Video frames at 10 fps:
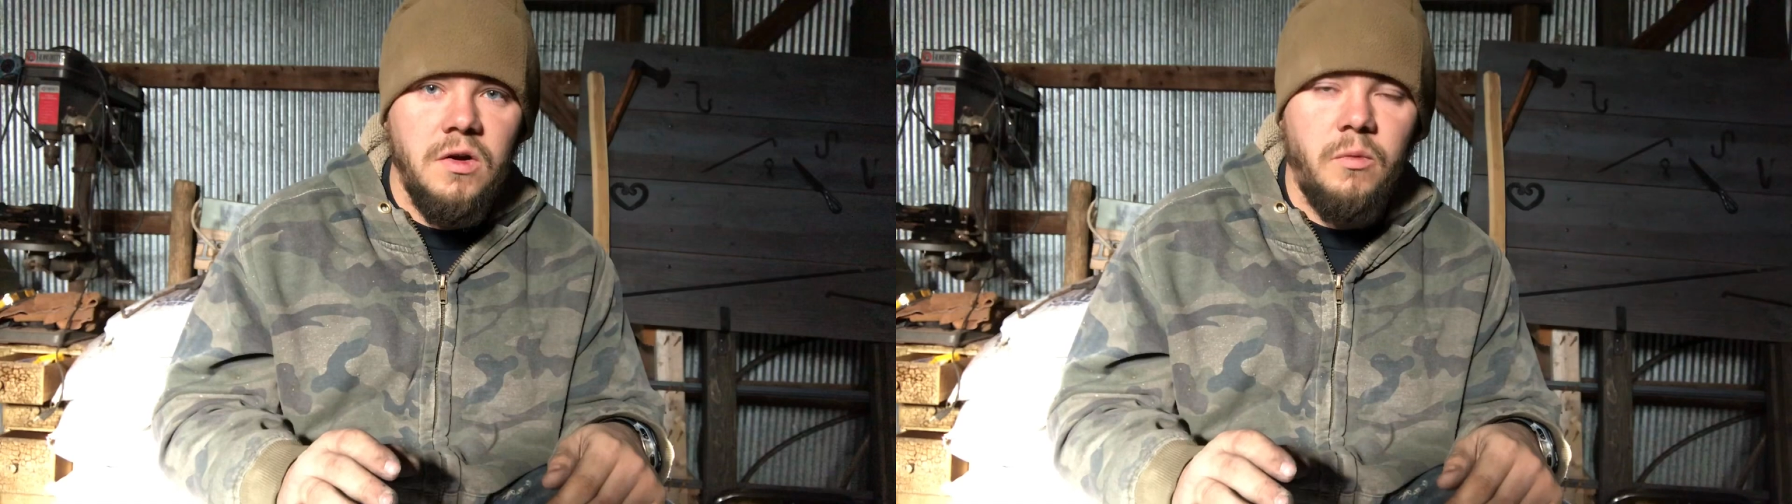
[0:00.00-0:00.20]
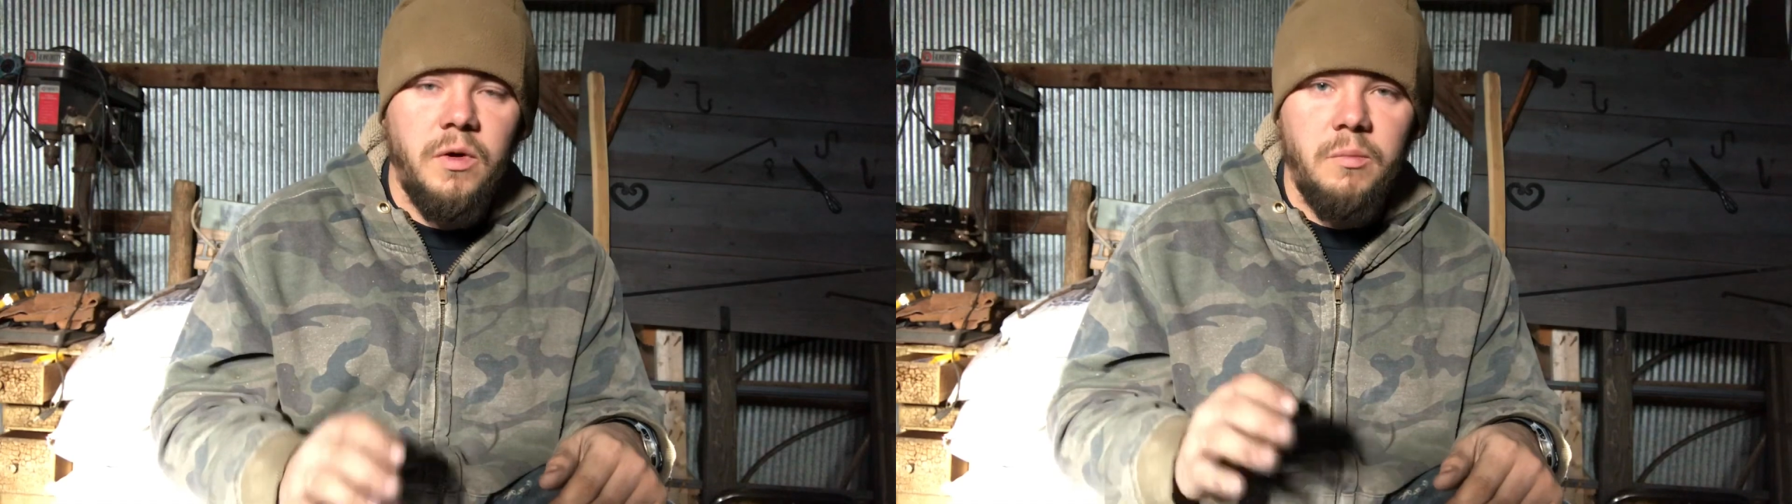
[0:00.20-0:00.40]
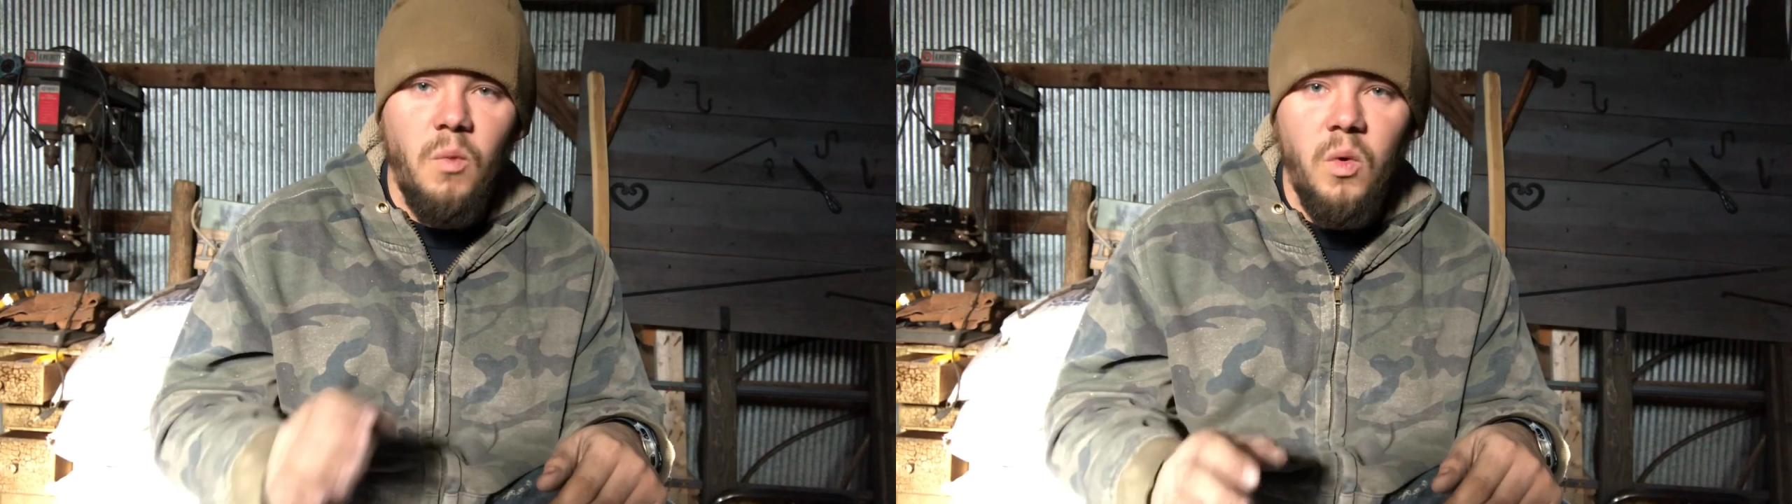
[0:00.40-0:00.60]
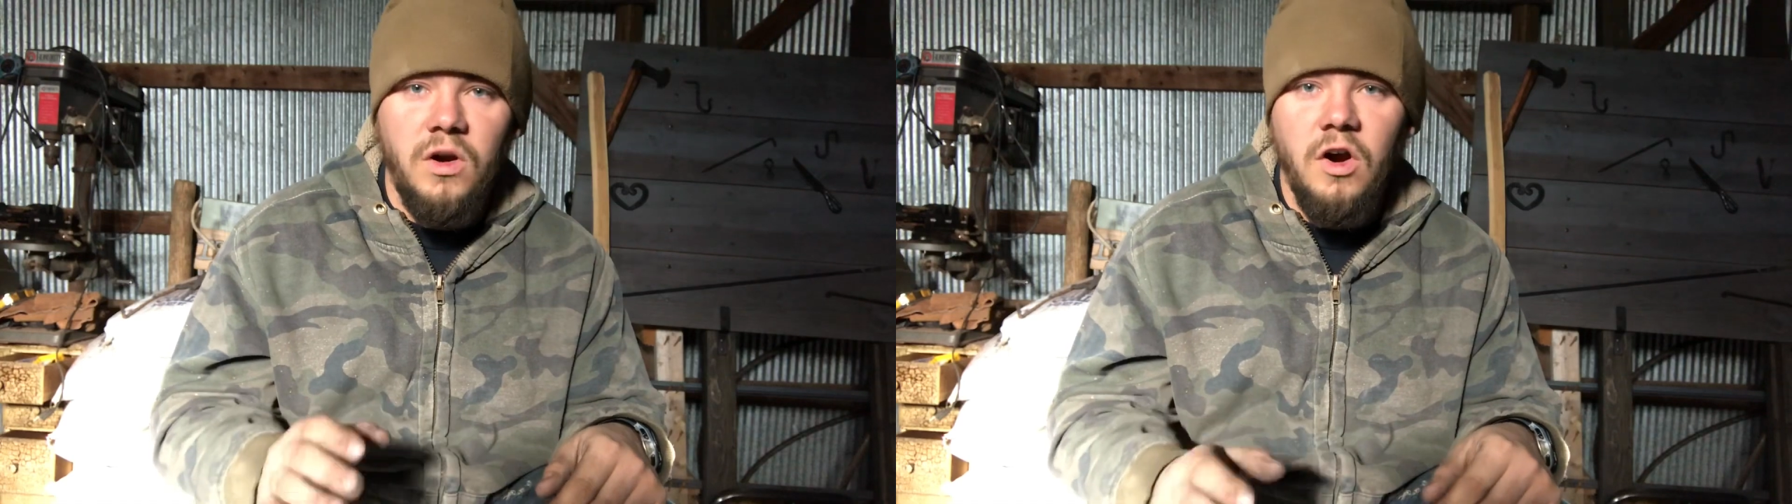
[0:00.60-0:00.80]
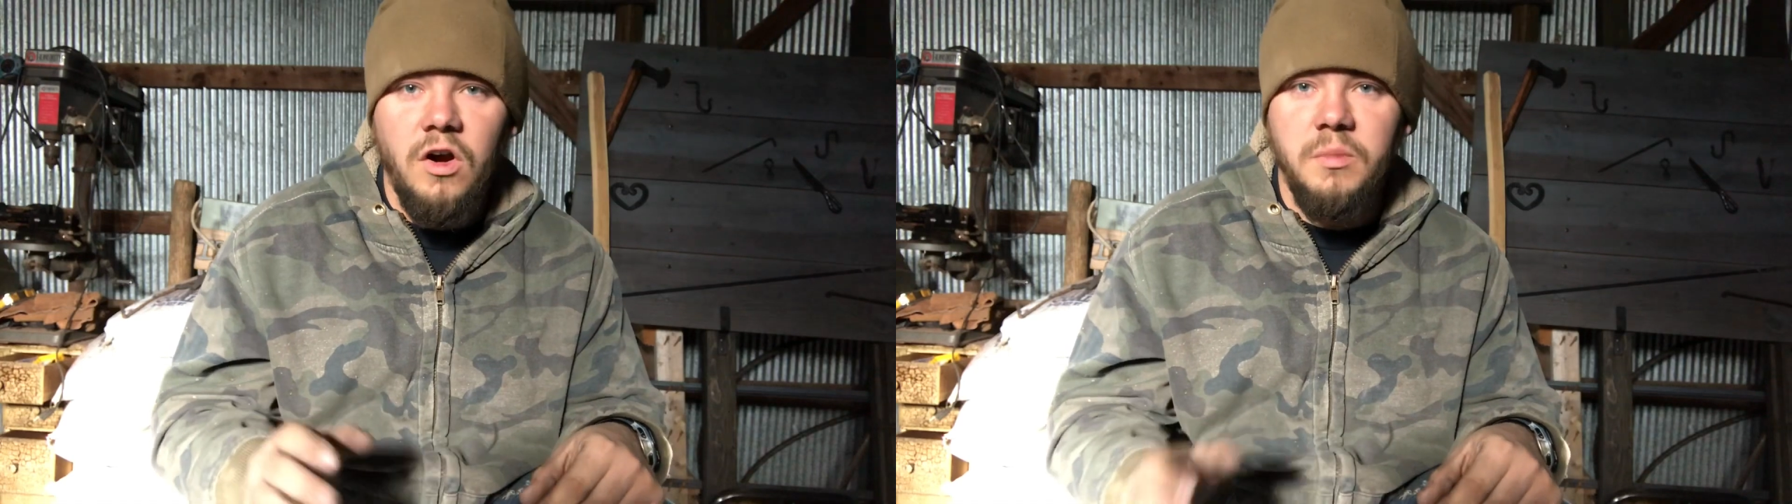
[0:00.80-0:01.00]
where more
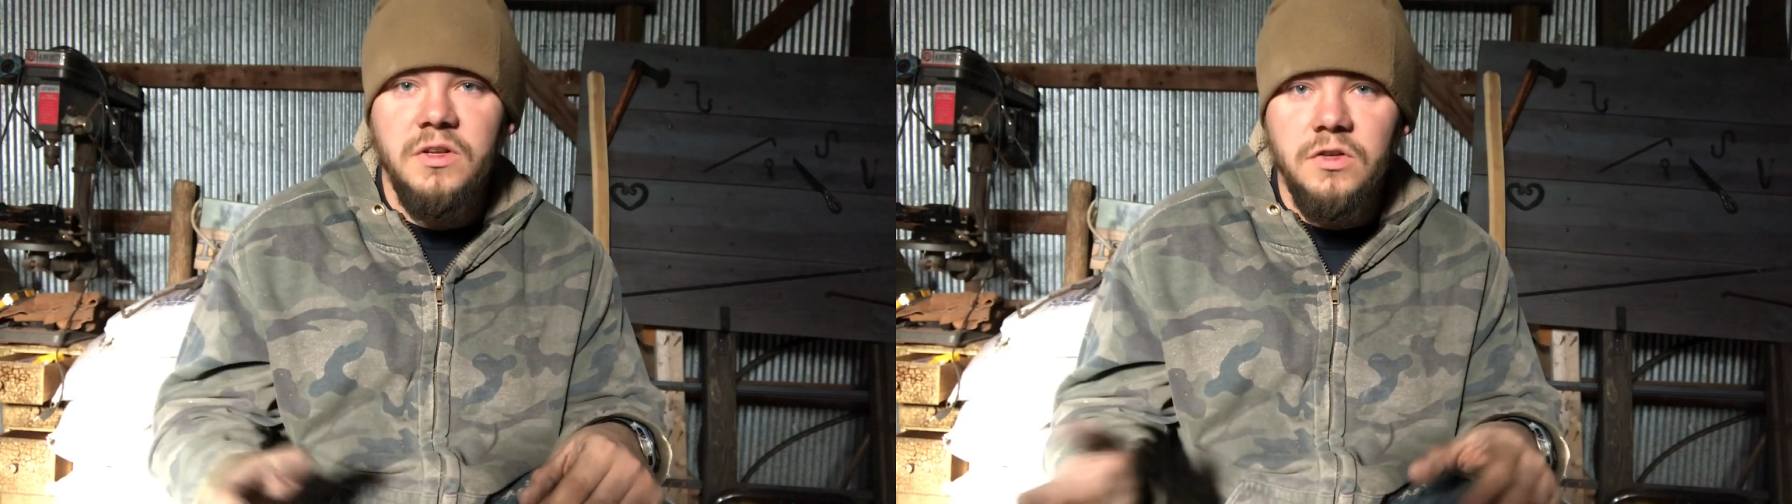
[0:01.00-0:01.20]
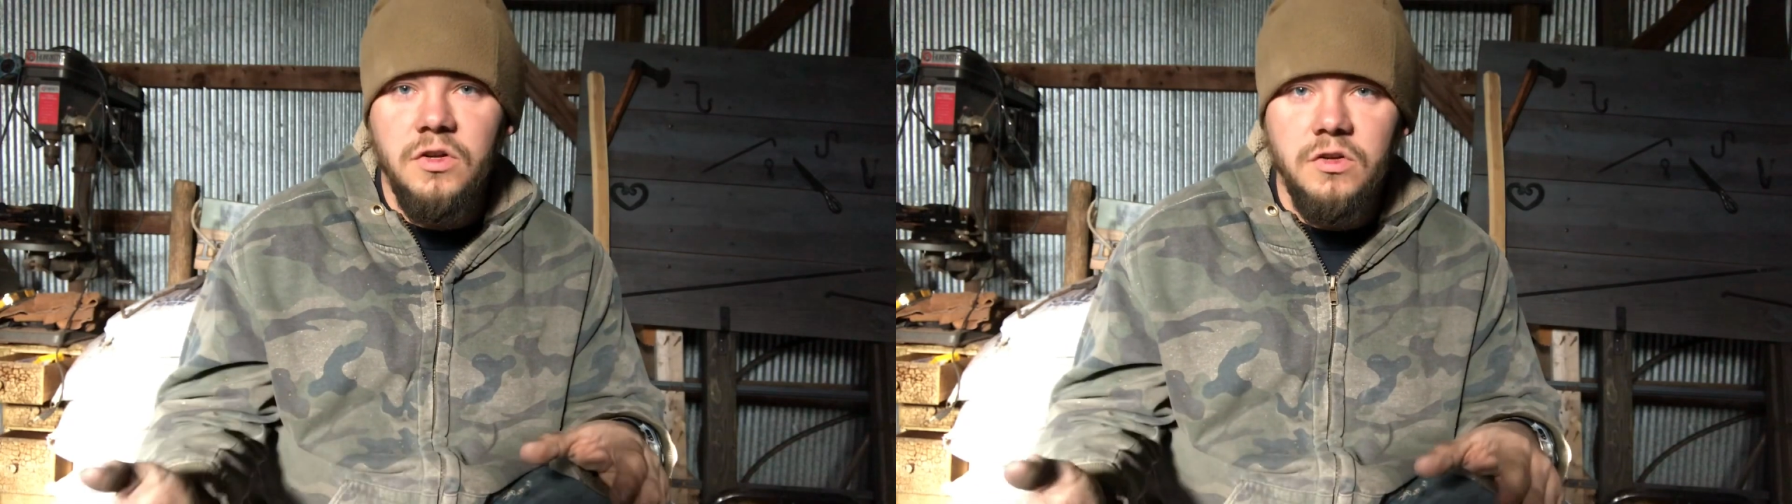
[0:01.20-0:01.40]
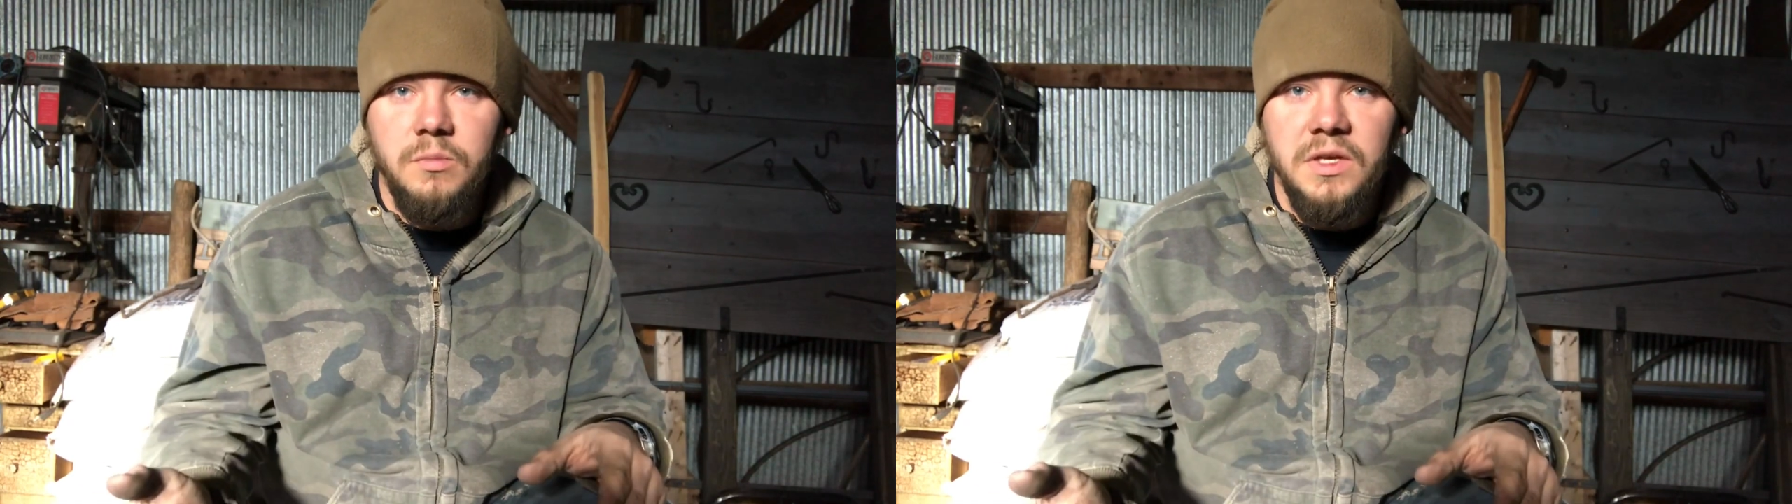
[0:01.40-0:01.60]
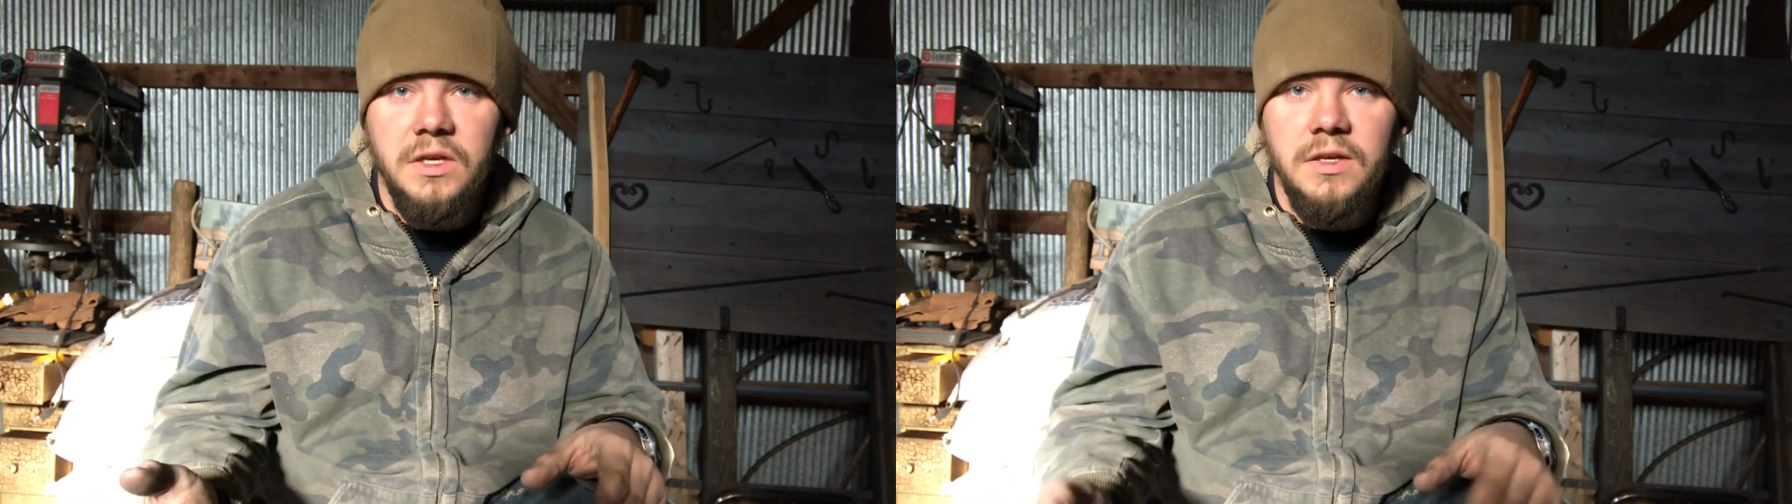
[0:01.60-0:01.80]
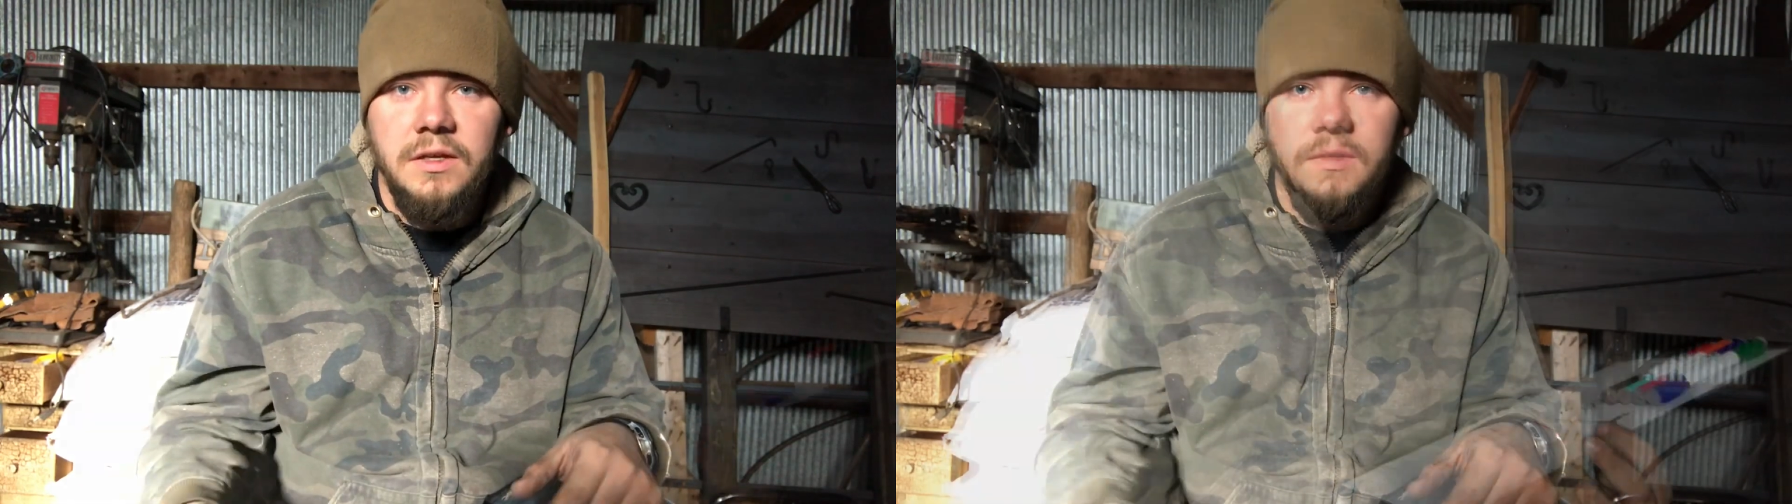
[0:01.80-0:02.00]
carbon could be.